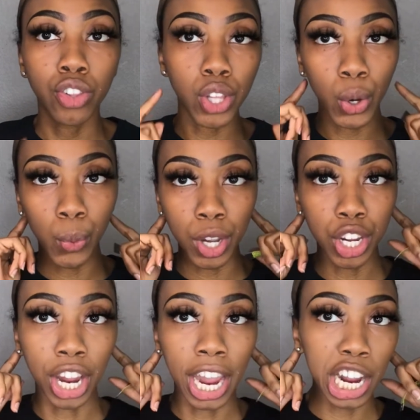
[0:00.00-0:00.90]
So where
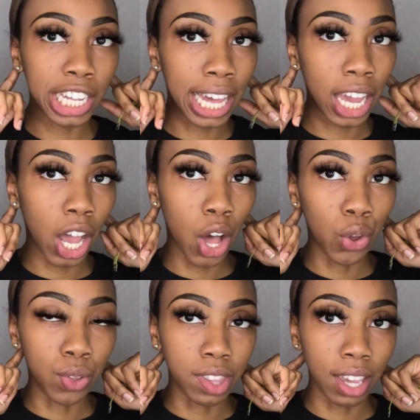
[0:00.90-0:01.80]
your hairline
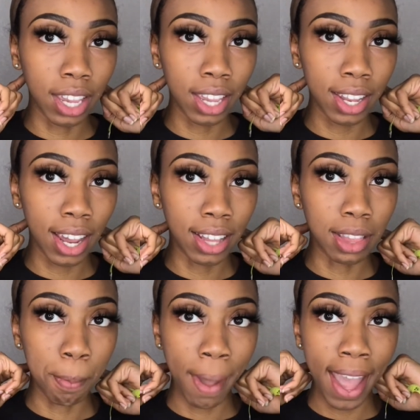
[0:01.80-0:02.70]
goes in at
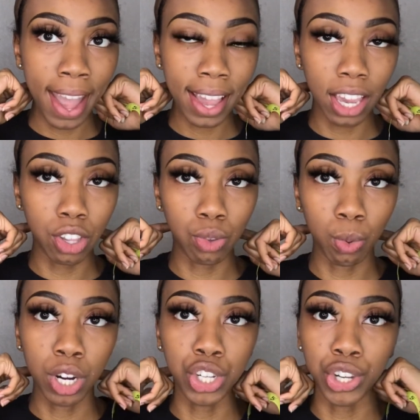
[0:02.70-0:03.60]
the back is
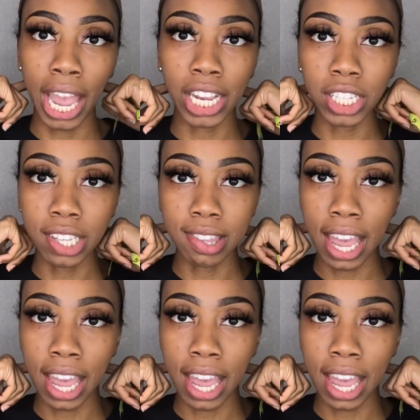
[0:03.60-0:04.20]
where you actually